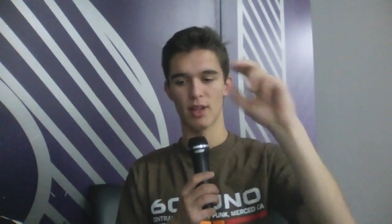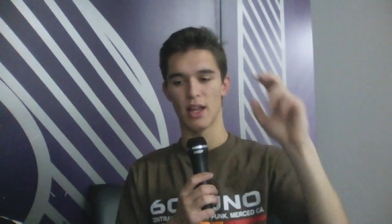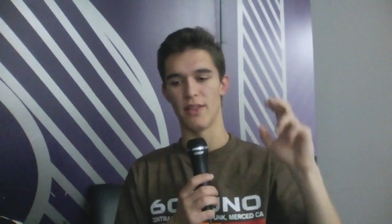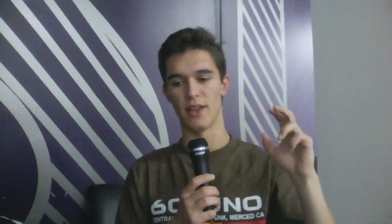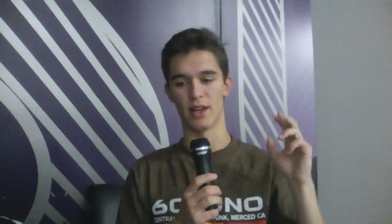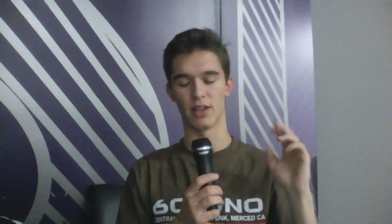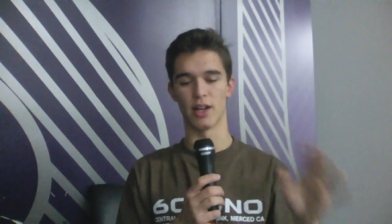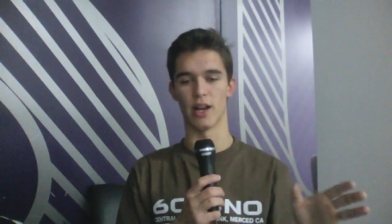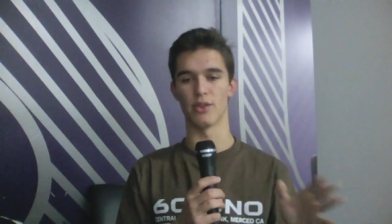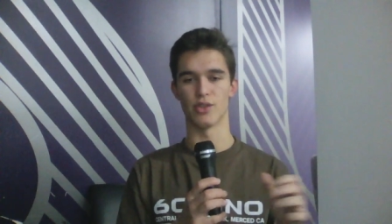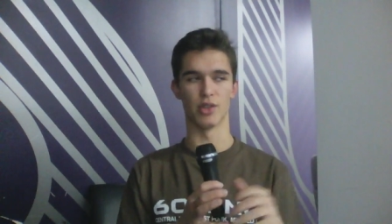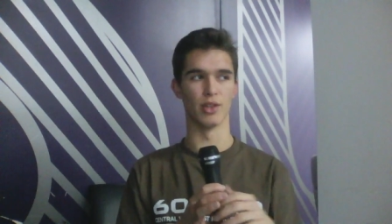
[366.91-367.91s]
and then cut
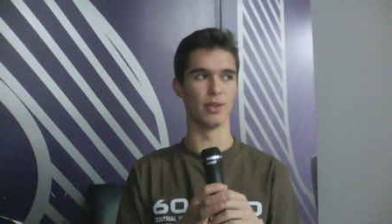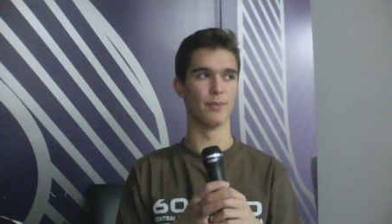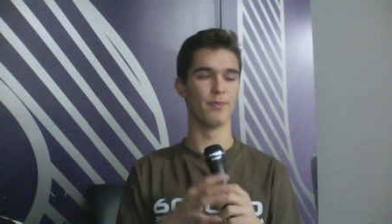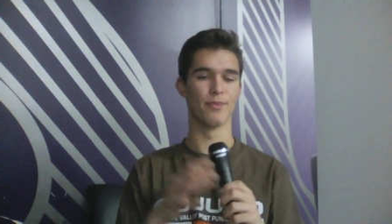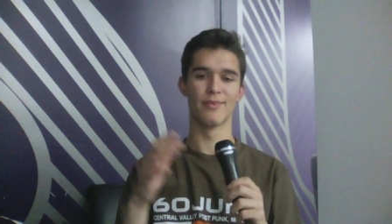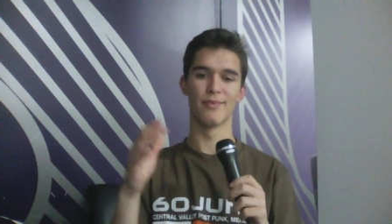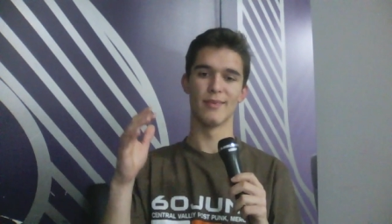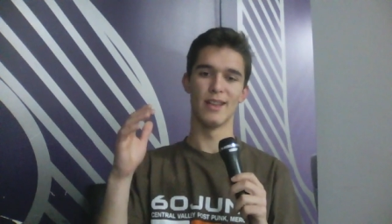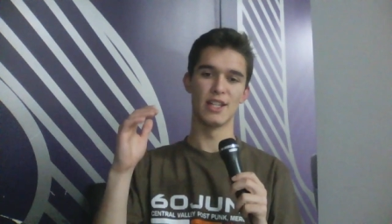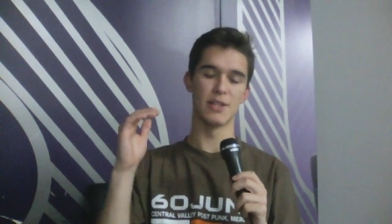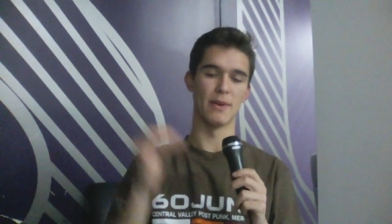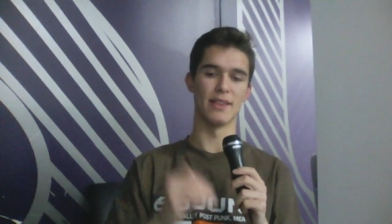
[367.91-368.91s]
out sugar,
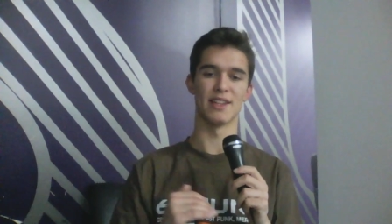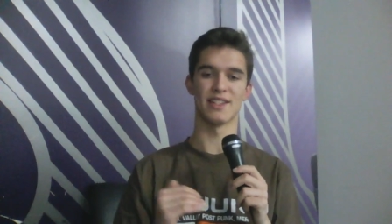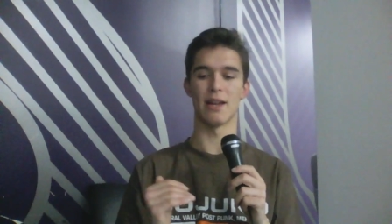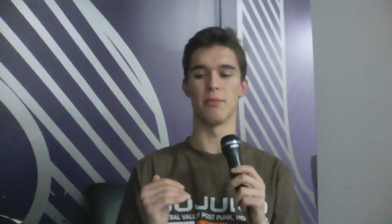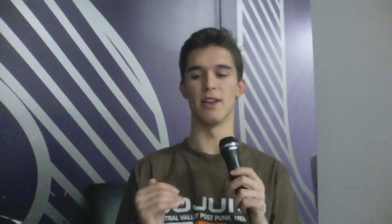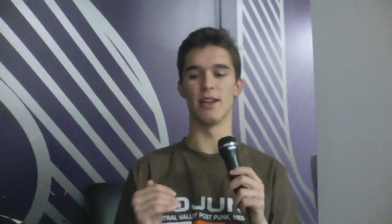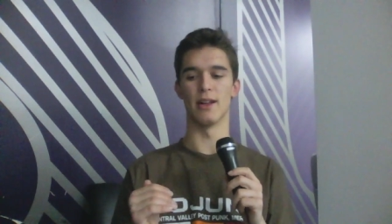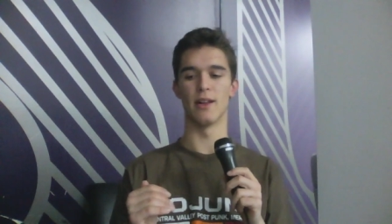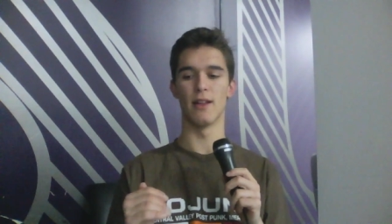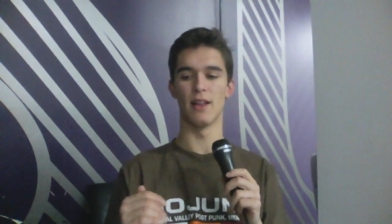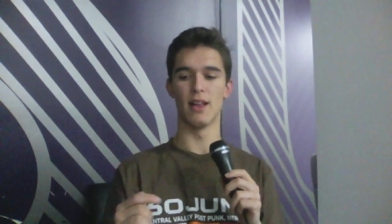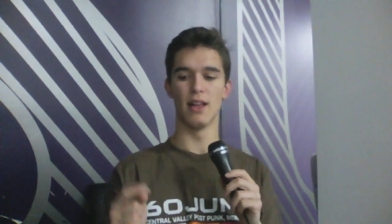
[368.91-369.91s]
spend less time eating,
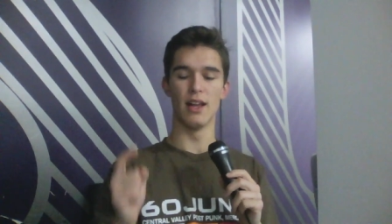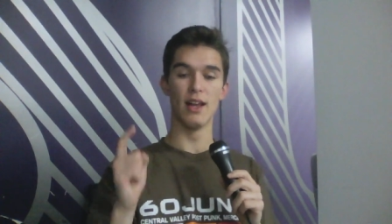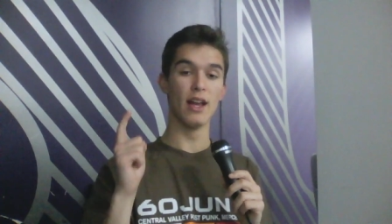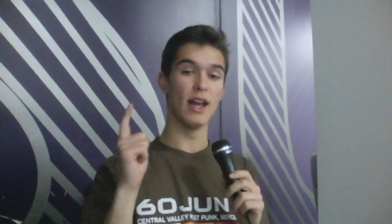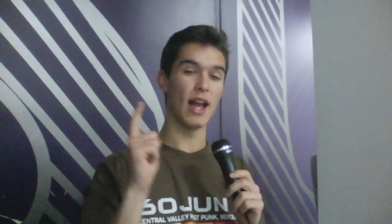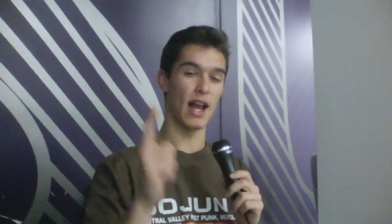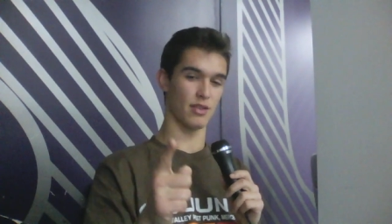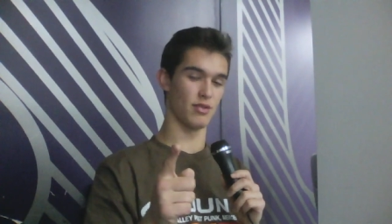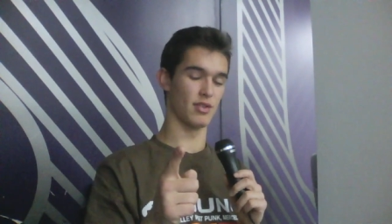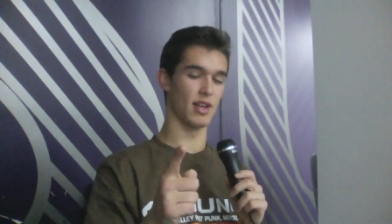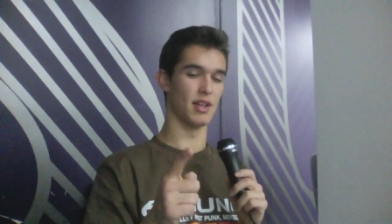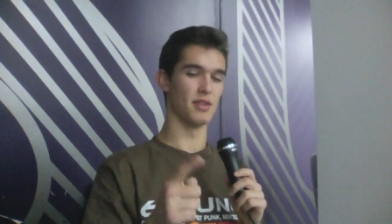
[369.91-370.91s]

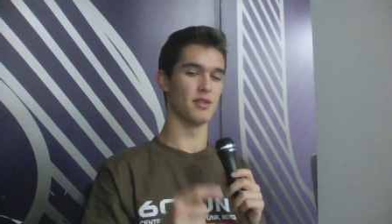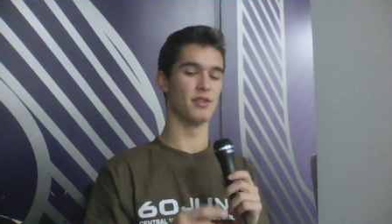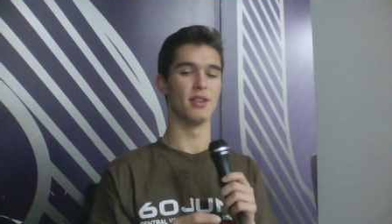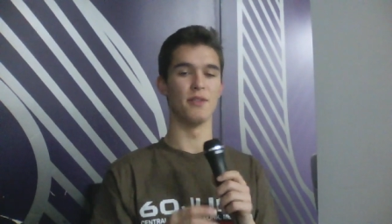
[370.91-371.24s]
exercise.